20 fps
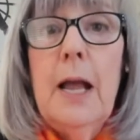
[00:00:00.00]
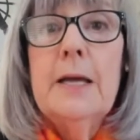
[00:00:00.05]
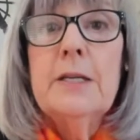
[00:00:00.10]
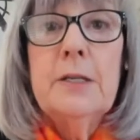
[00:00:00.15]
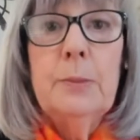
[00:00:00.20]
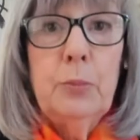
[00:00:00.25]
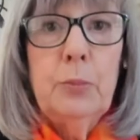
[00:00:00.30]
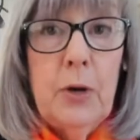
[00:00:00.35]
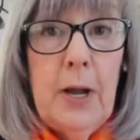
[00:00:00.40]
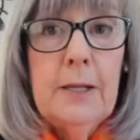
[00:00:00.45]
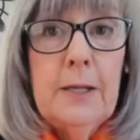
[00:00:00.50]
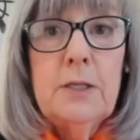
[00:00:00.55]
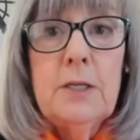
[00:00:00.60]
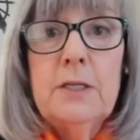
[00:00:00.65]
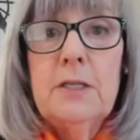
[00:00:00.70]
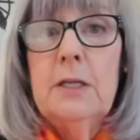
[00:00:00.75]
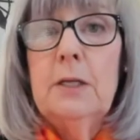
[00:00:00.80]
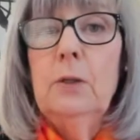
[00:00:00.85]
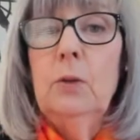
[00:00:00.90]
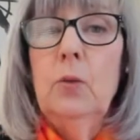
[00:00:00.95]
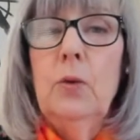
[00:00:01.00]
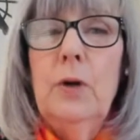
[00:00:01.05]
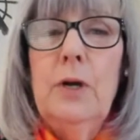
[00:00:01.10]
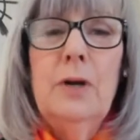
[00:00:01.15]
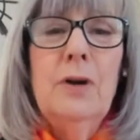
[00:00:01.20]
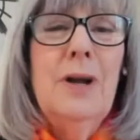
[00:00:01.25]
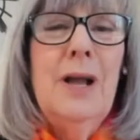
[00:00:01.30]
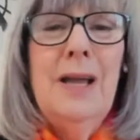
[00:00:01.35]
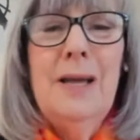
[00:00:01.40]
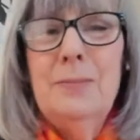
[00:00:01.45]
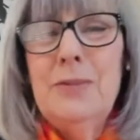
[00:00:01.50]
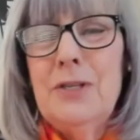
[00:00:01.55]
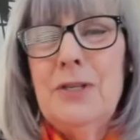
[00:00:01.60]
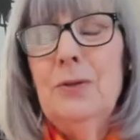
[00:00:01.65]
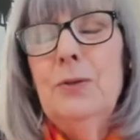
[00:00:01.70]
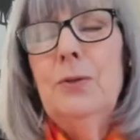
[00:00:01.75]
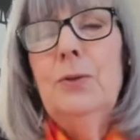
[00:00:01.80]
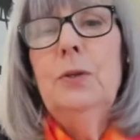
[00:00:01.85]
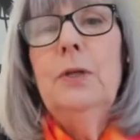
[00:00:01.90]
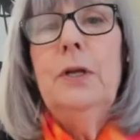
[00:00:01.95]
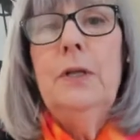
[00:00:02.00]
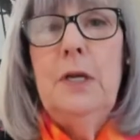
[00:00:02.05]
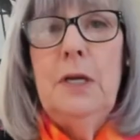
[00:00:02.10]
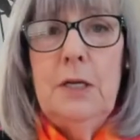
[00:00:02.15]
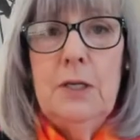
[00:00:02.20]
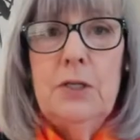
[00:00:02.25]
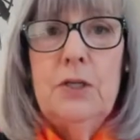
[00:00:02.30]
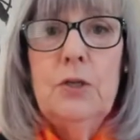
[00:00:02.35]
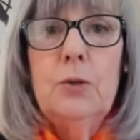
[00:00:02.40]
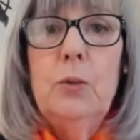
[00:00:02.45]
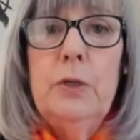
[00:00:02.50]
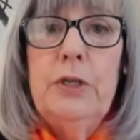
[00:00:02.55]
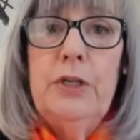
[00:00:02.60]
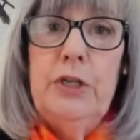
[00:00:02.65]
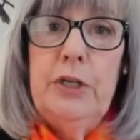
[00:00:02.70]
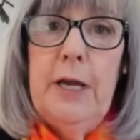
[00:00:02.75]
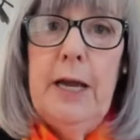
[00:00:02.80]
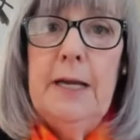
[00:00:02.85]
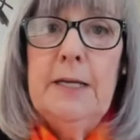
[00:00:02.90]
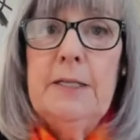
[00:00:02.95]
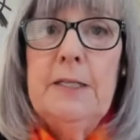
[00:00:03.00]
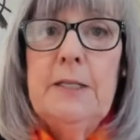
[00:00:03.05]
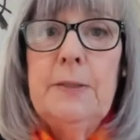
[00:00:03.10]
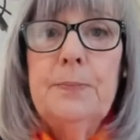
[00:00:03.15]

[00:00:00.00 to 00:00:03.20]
as a practicing lawyer, absolutely, the answer was yes.